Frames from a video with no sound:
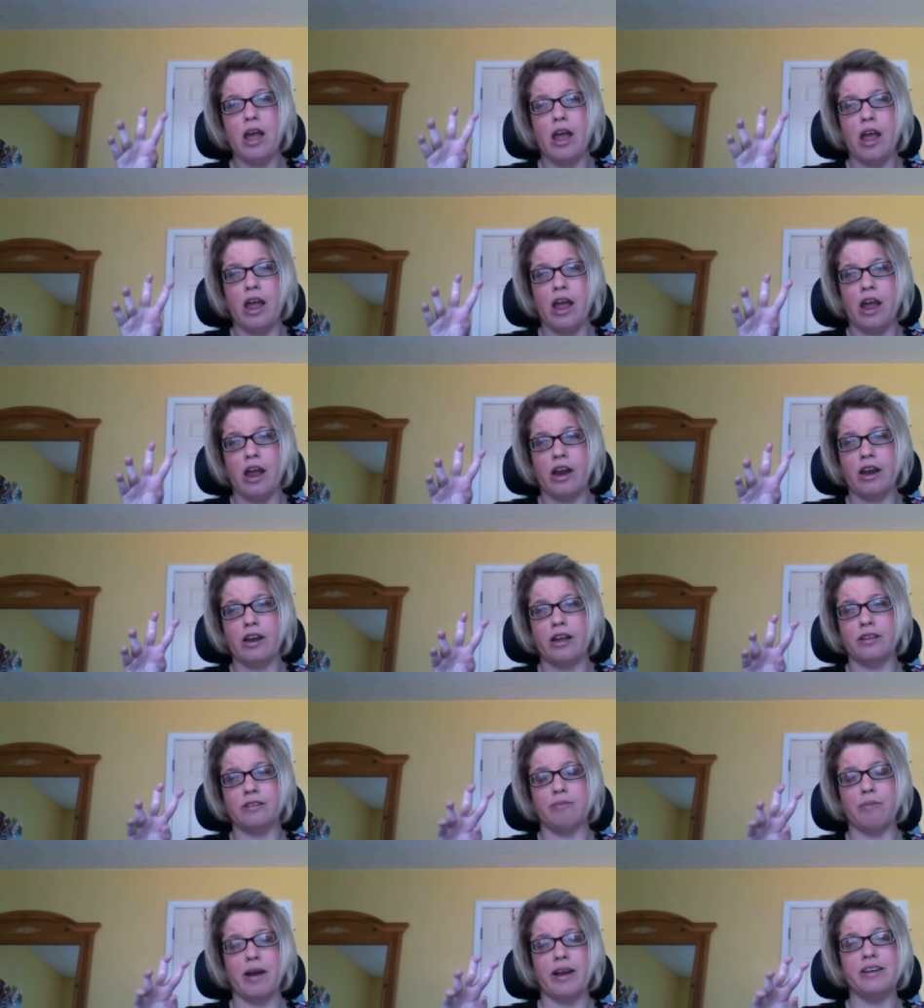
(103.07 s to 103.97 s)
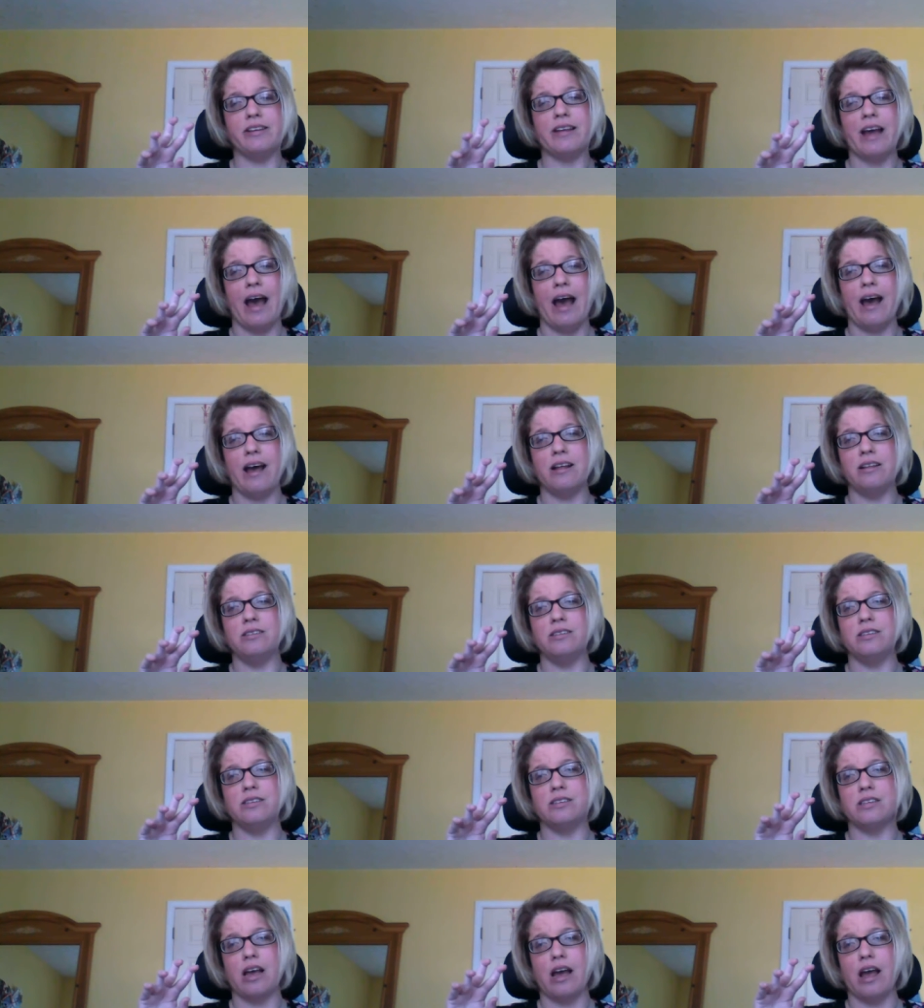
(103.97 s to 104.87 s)
and it's my
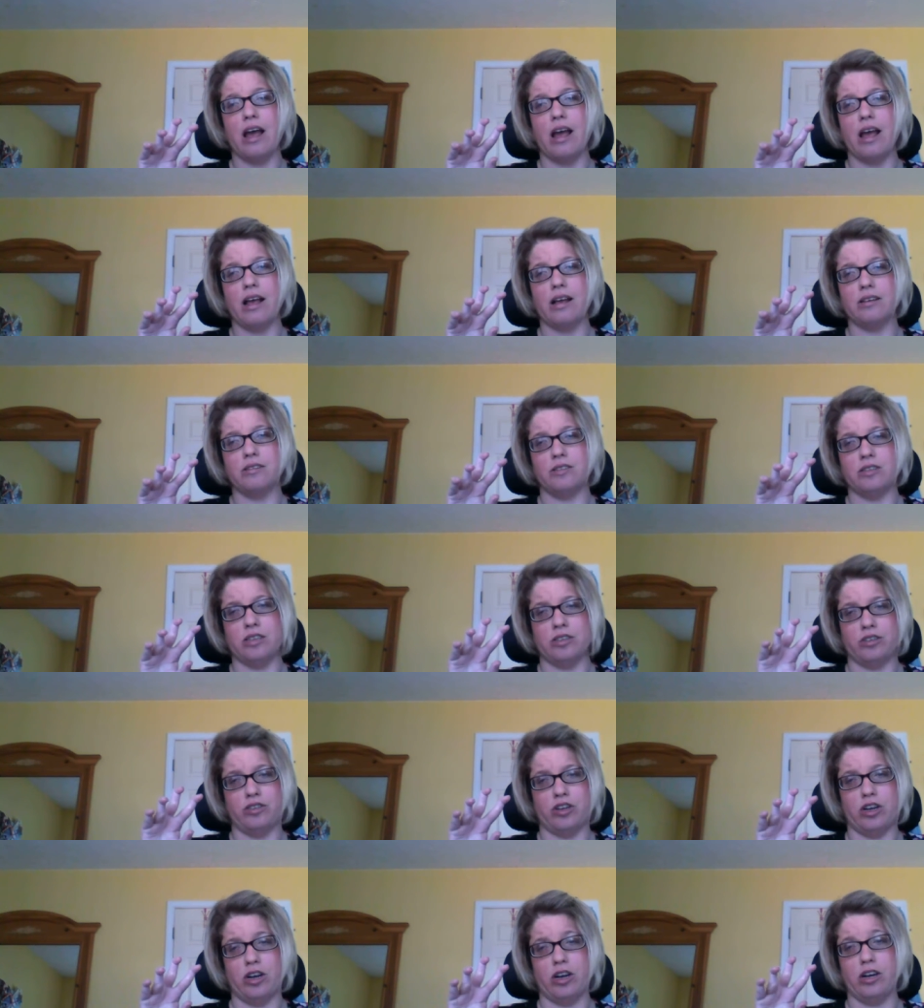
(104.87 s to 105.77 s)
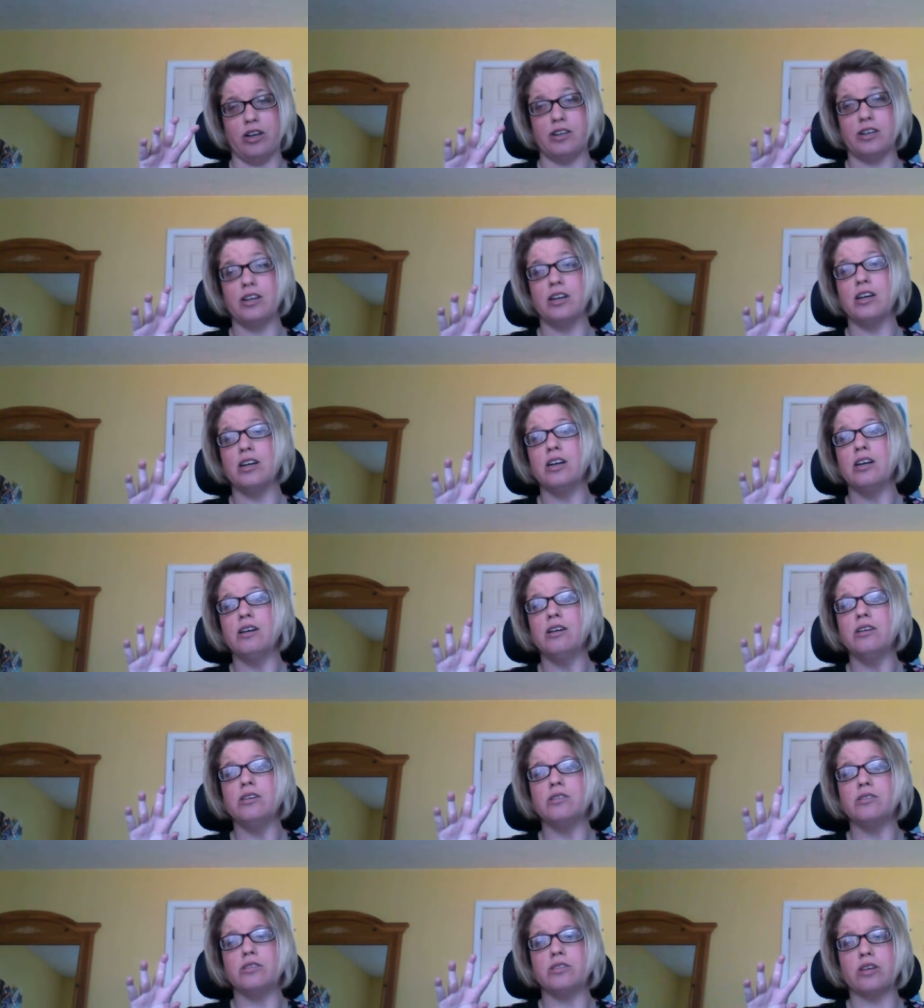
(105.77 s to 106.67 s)
dad's sister.
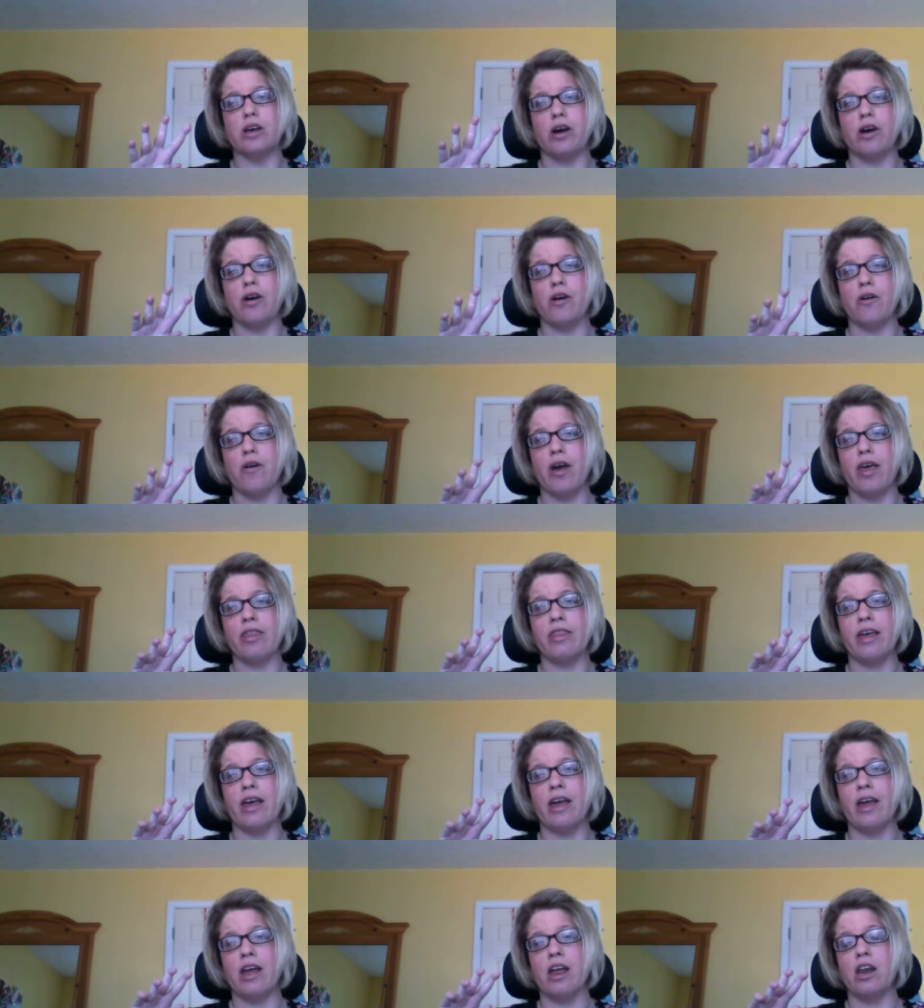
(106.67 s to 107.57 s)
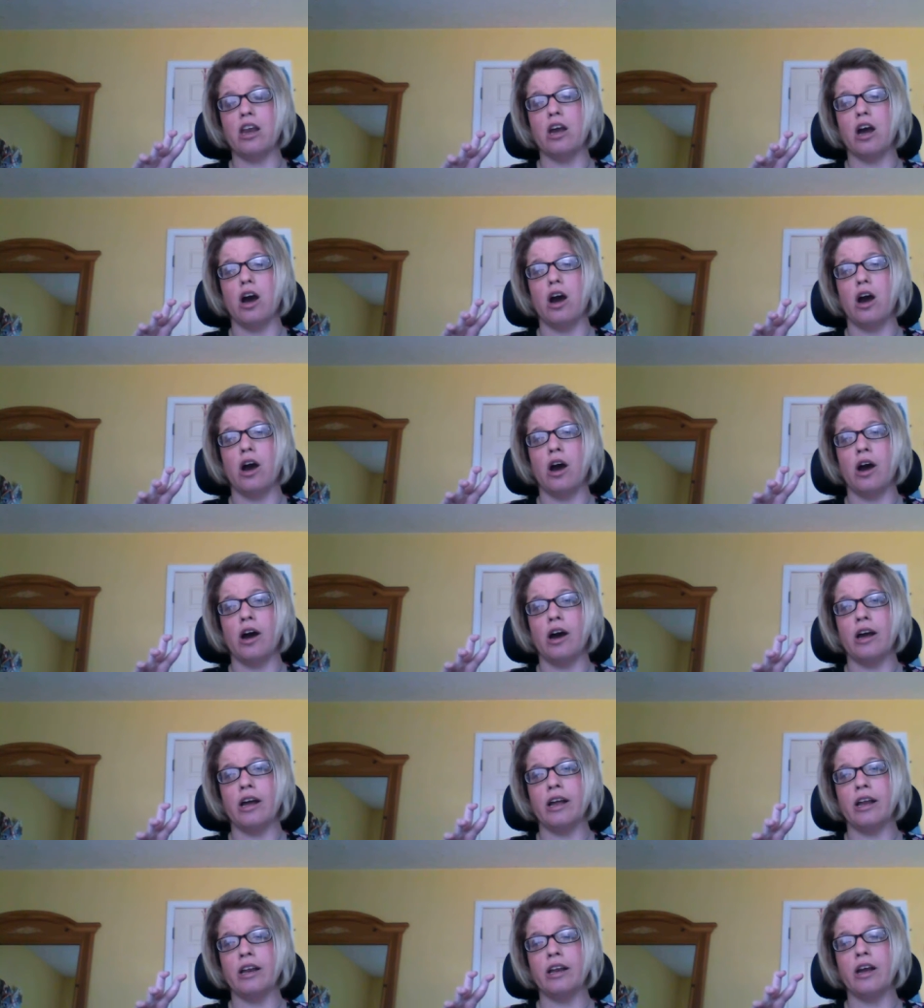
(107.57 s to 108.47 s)
So and then
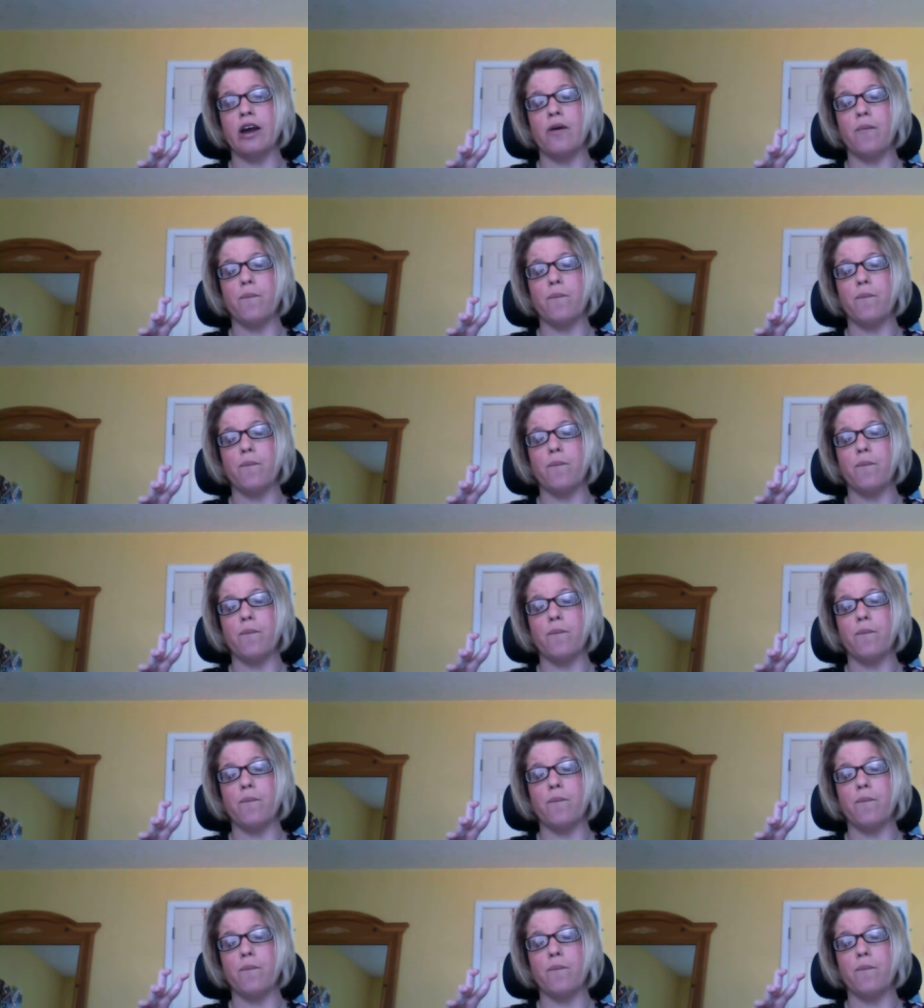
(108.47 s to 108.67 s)
on,